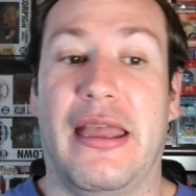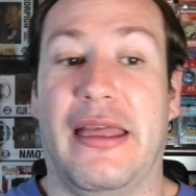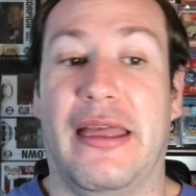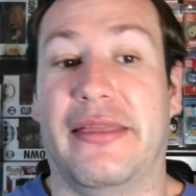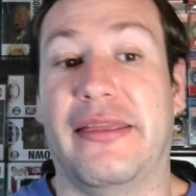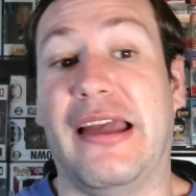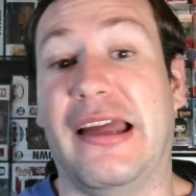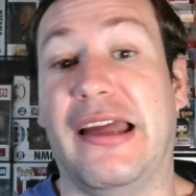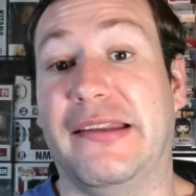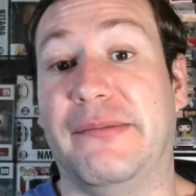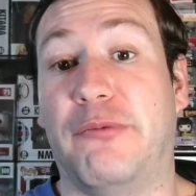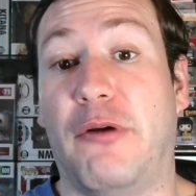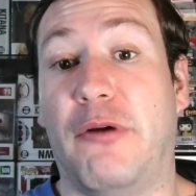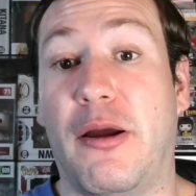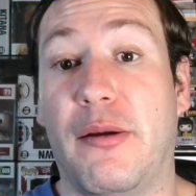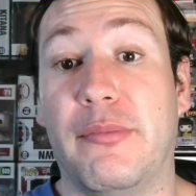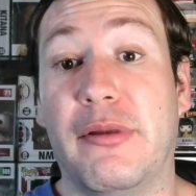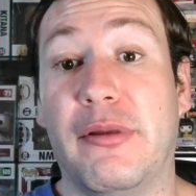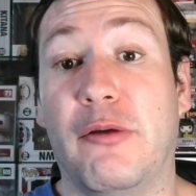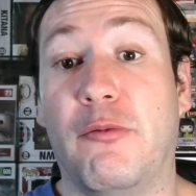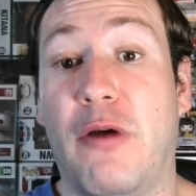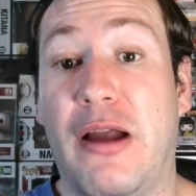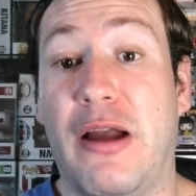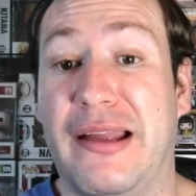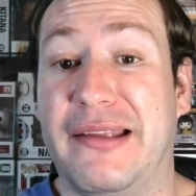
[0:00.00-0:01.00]
That's probably
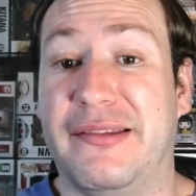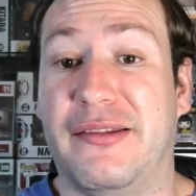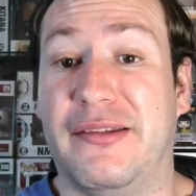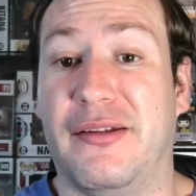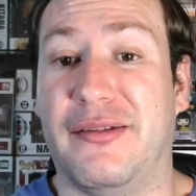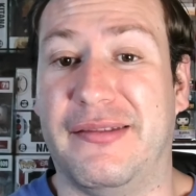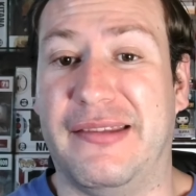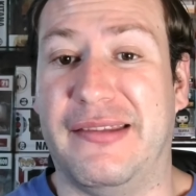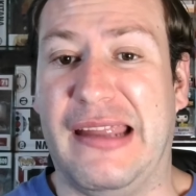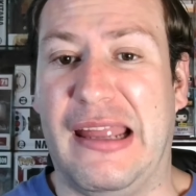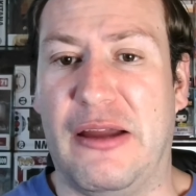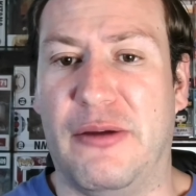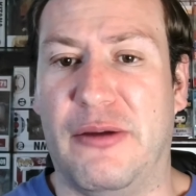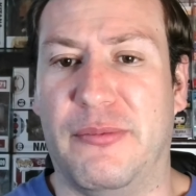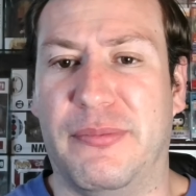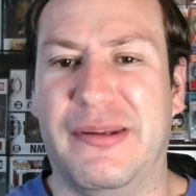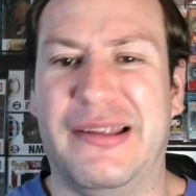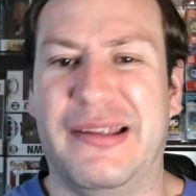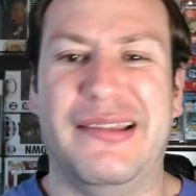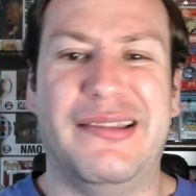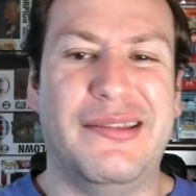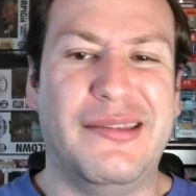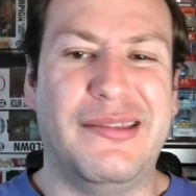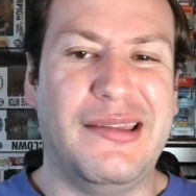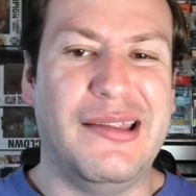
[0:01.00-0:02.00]
why it's on sale
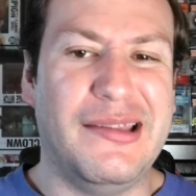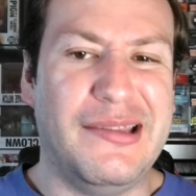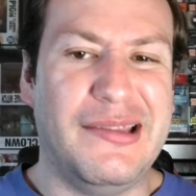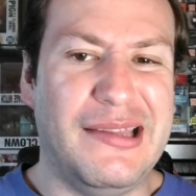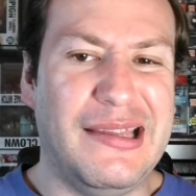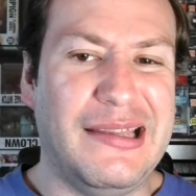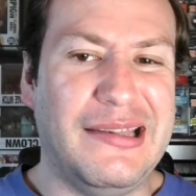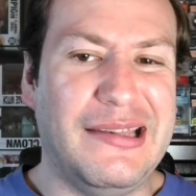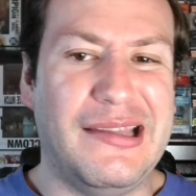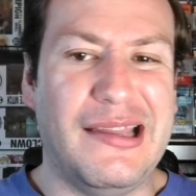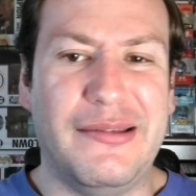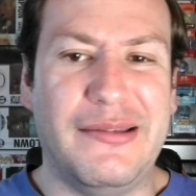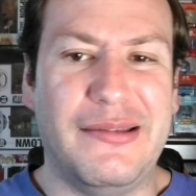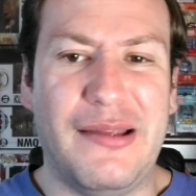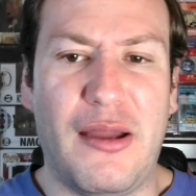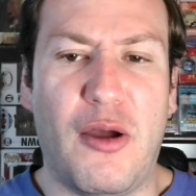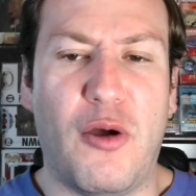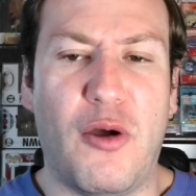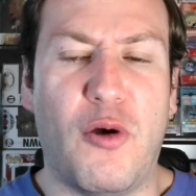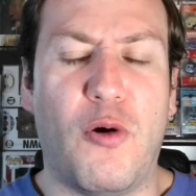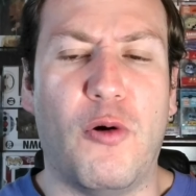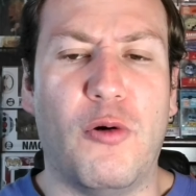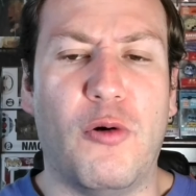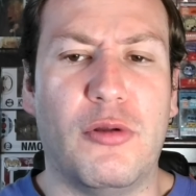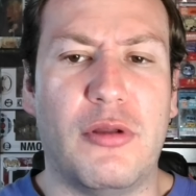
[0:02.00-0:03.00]
because Disney doesn't a
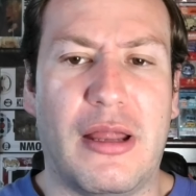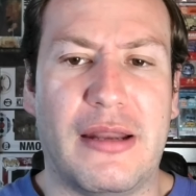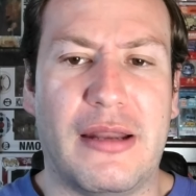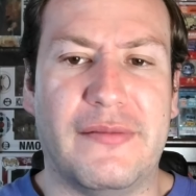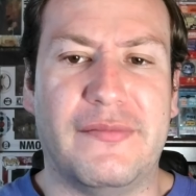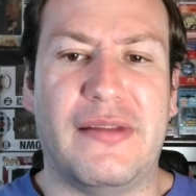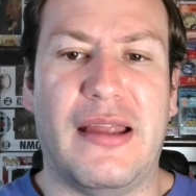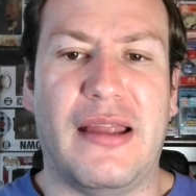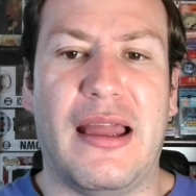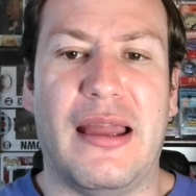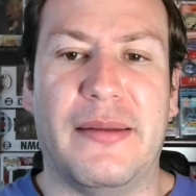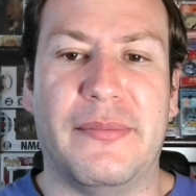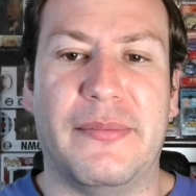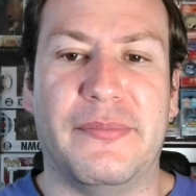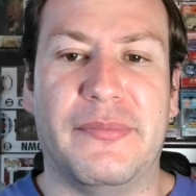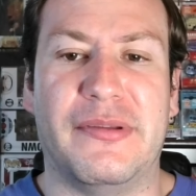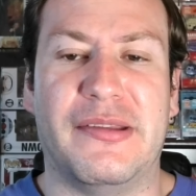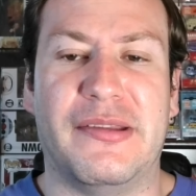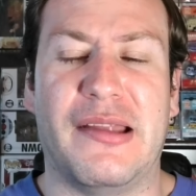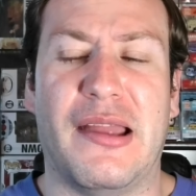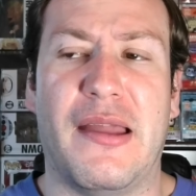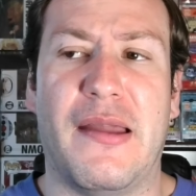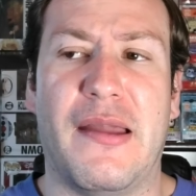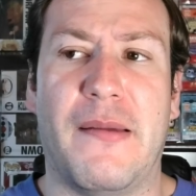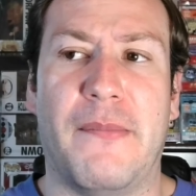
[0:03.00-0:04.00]
whole lot of
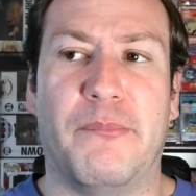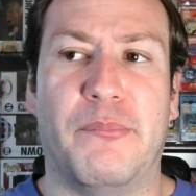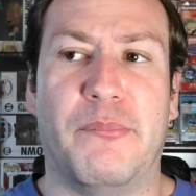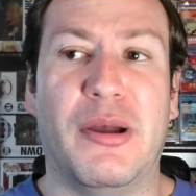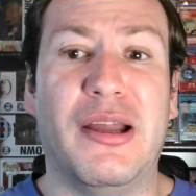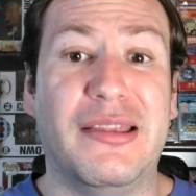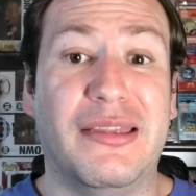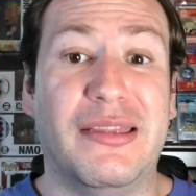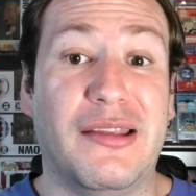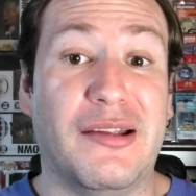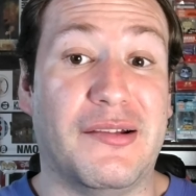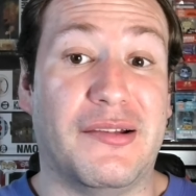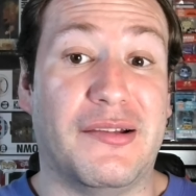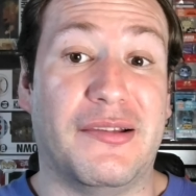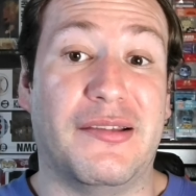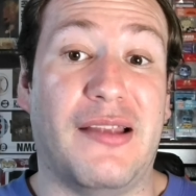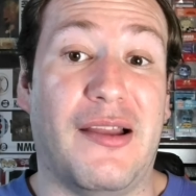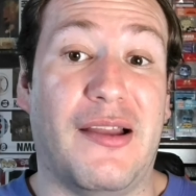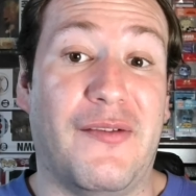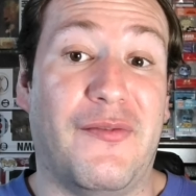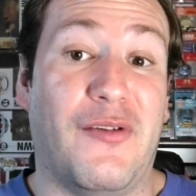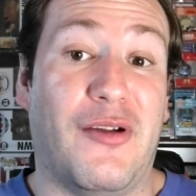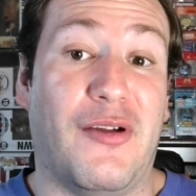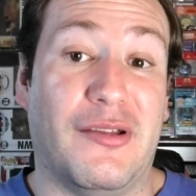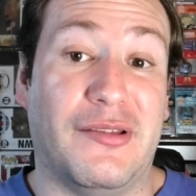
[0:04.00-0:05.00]
times put their
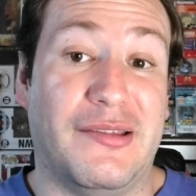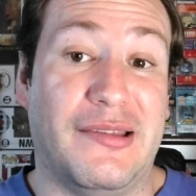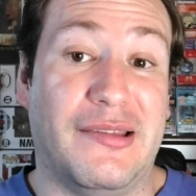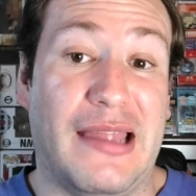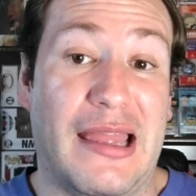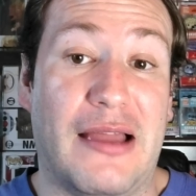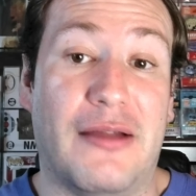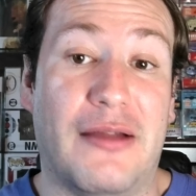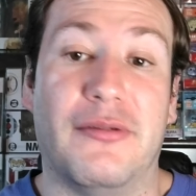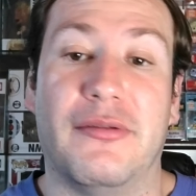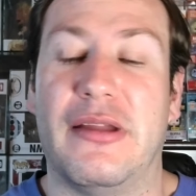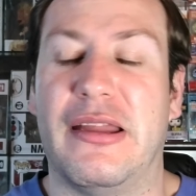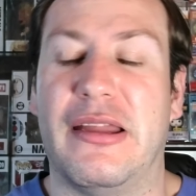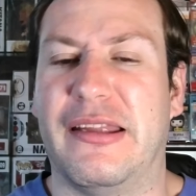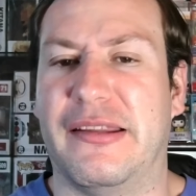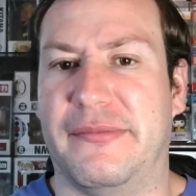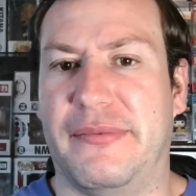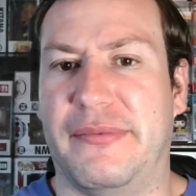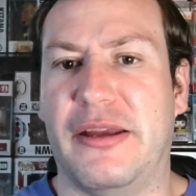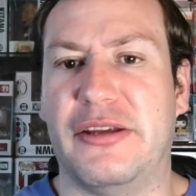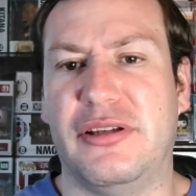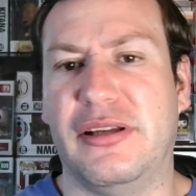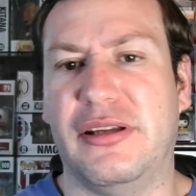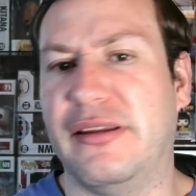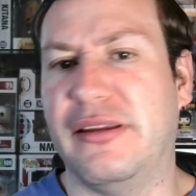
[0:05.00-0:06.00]
stuff on sale,
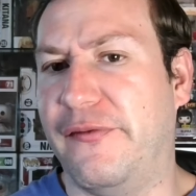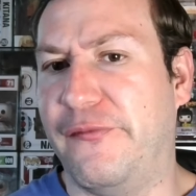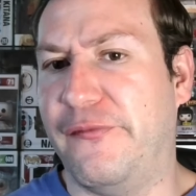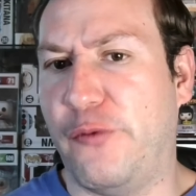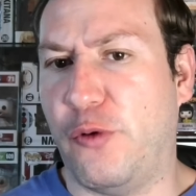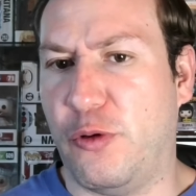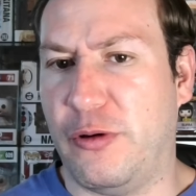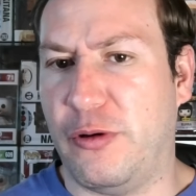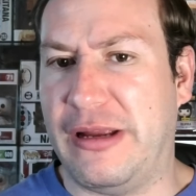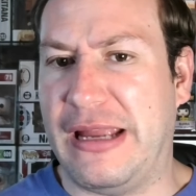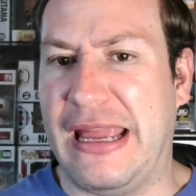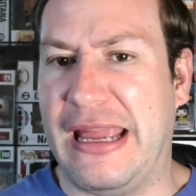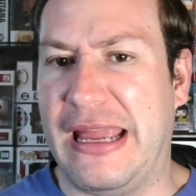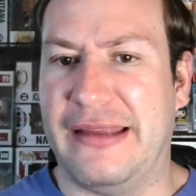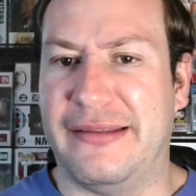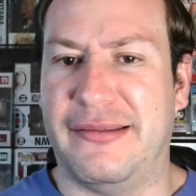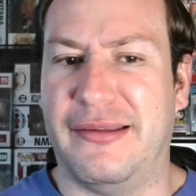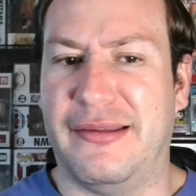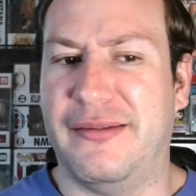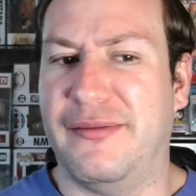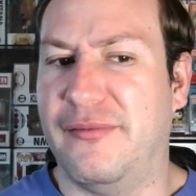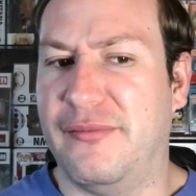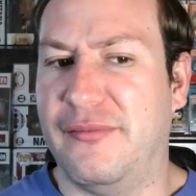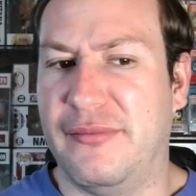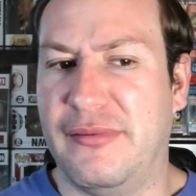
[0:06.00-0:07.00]
especially the
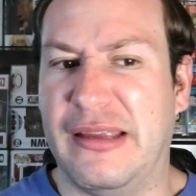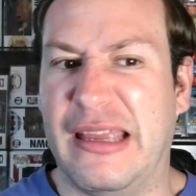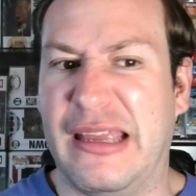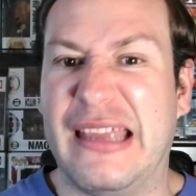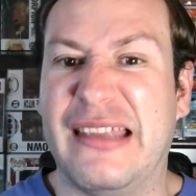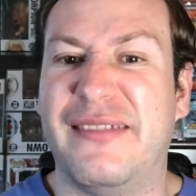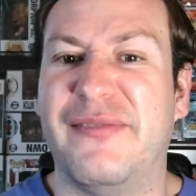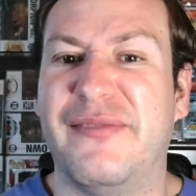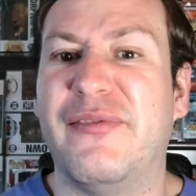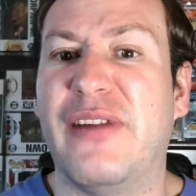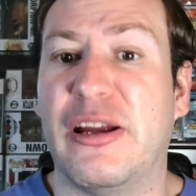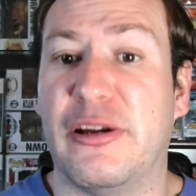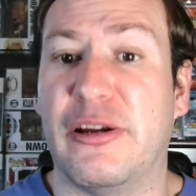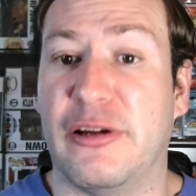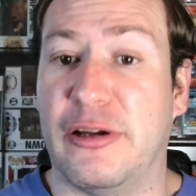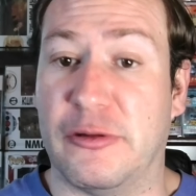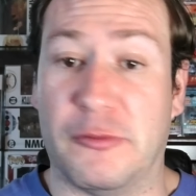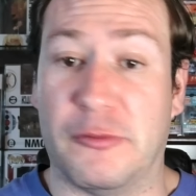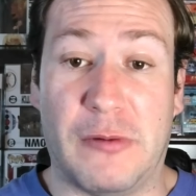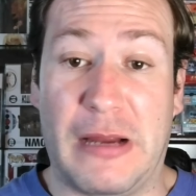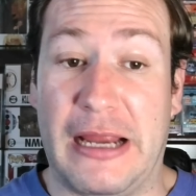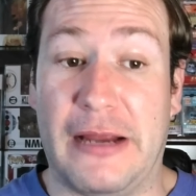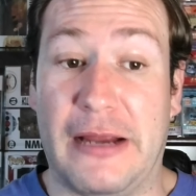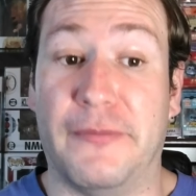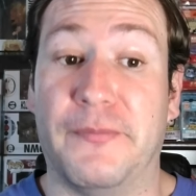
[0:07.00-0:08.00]
4Ks. It's very
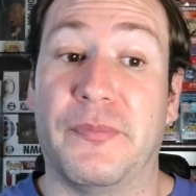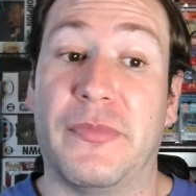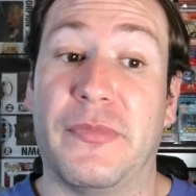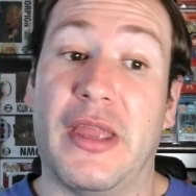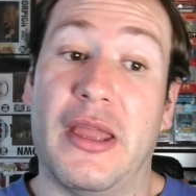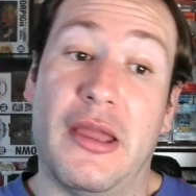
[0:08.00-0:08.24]
rare.